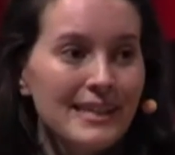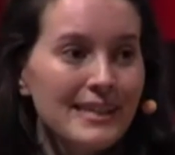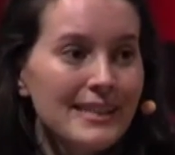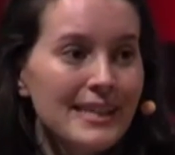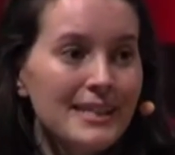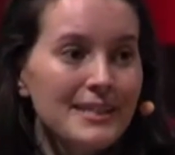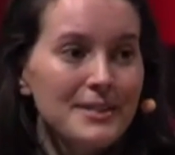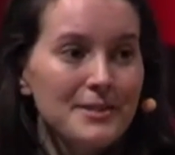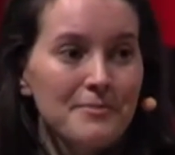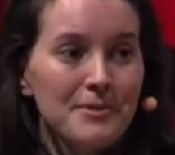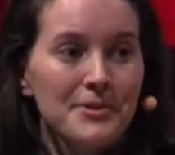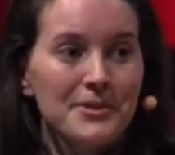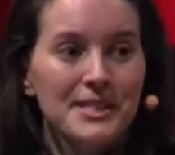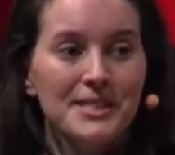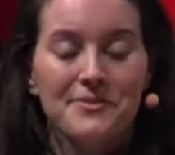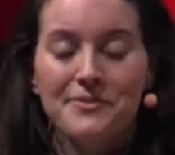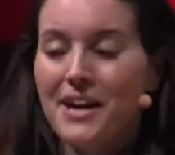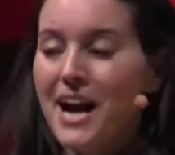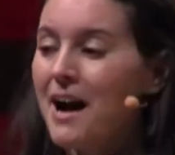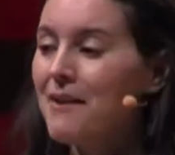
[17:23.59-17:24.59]
Thank you to Moses
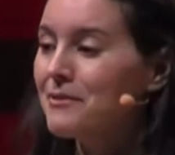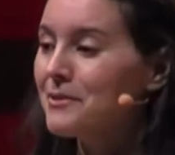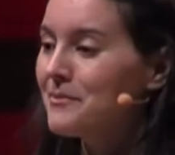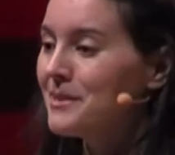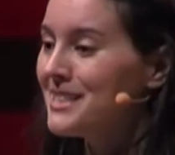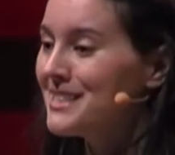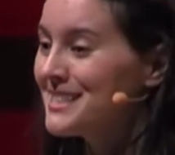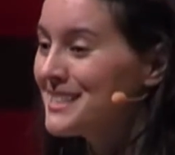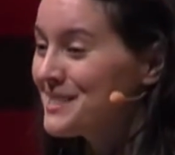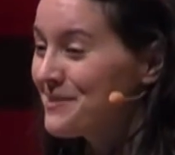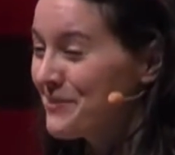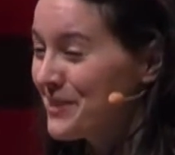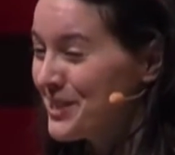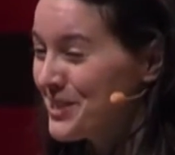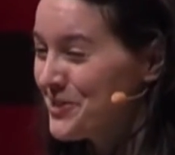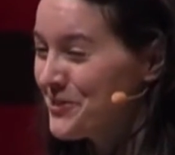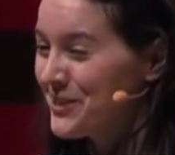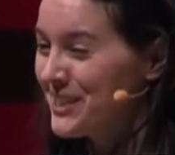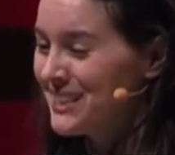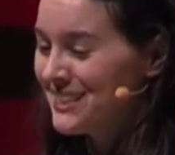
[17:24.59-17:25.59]
for having me. This has been a
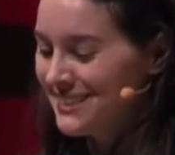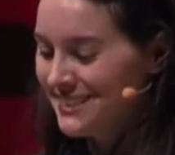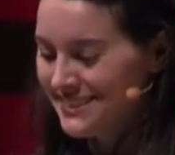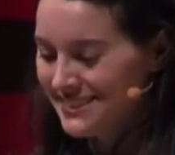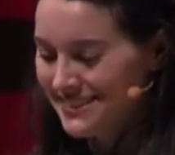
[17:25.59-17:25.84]
treat.